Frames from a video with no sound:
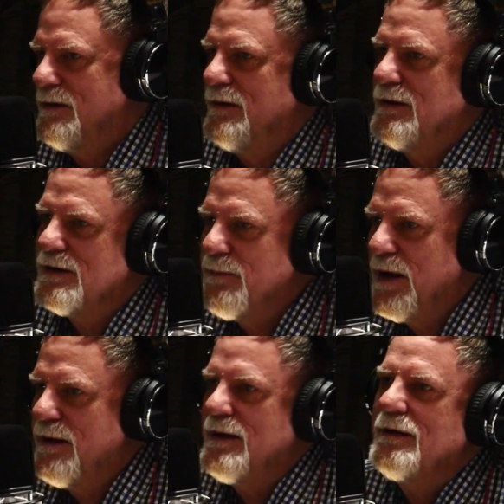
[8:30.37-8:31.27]
and the
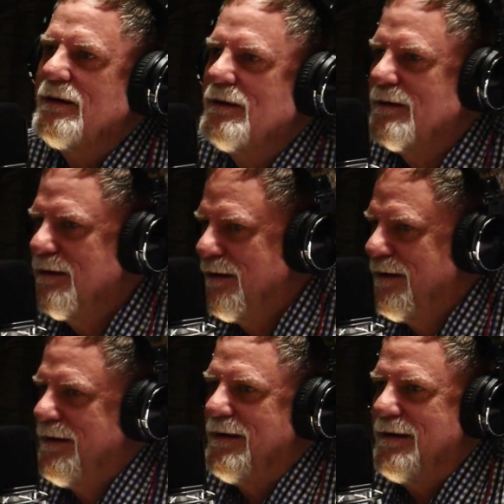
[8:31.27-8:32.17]
spending and
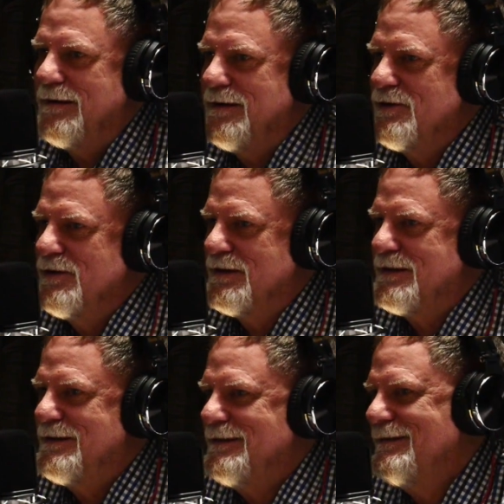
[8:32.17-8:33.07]
it's
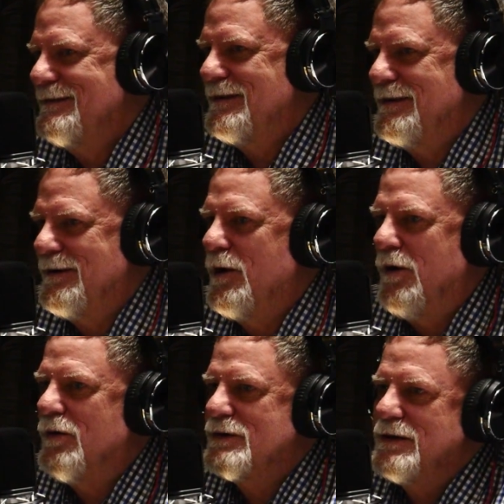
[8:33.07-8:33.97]
just
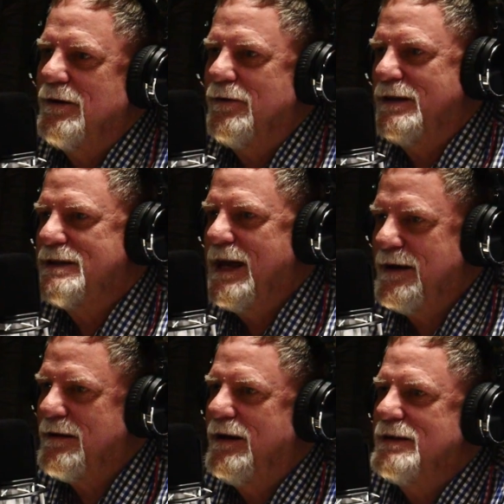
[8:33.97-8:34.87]
also, the Santa
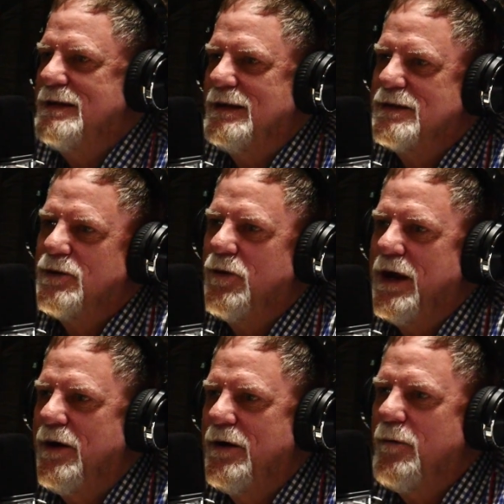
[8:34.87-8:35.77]
Claus gets so
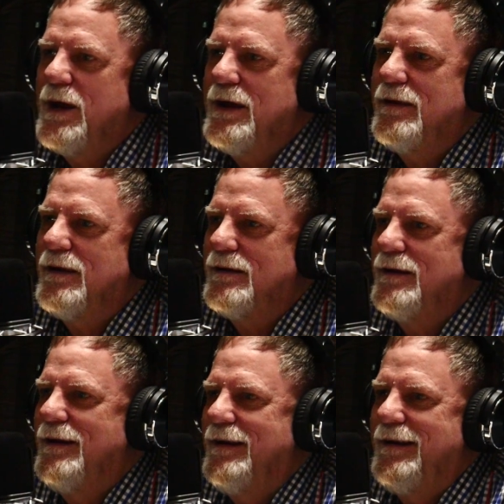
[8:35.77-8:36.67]
carried away that
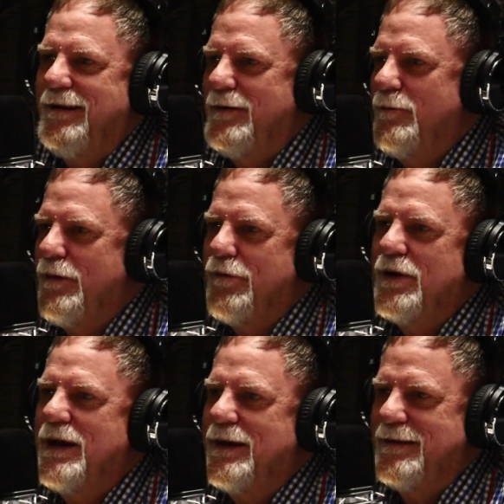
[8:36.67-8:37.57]
we
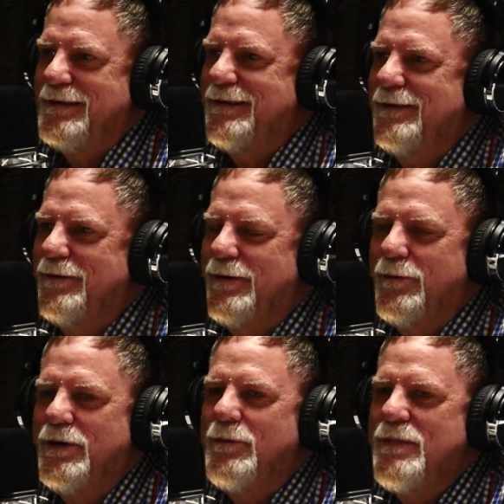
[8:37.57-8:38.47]
forget the
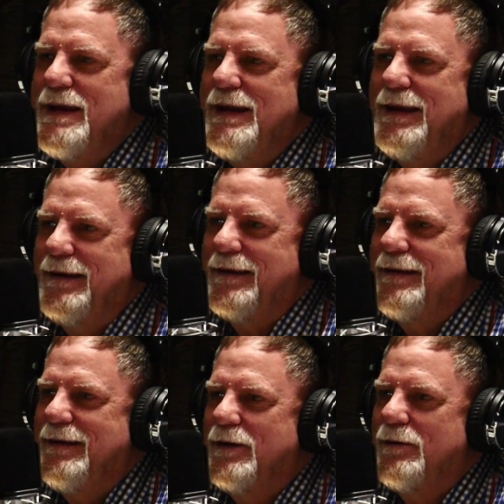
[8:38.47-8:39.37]
real meaning
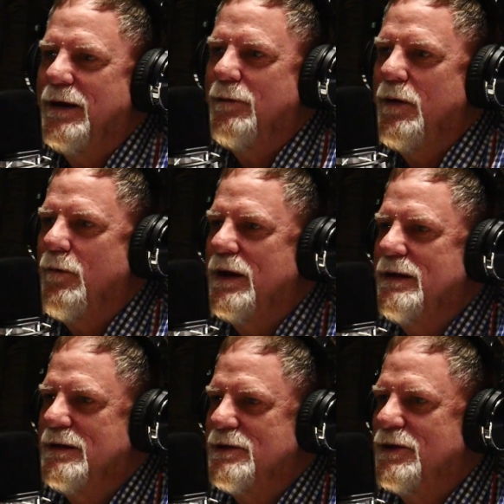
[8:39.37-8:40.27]
here and we want to
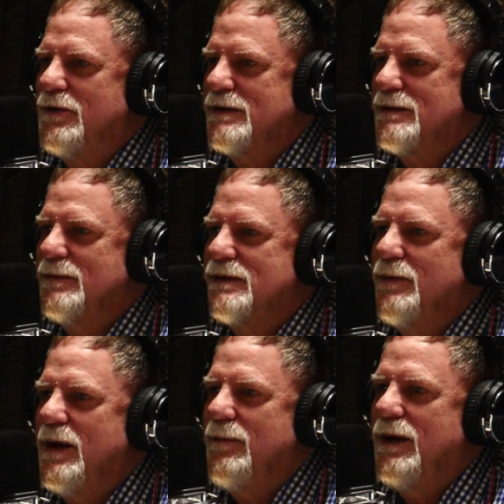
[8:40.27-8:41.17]
ditch Christmas
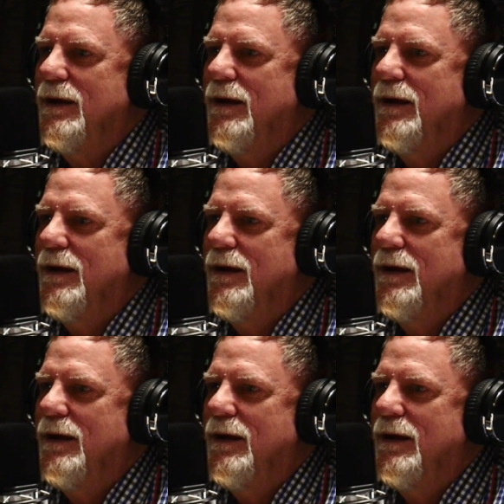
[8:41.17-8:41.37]
maybe.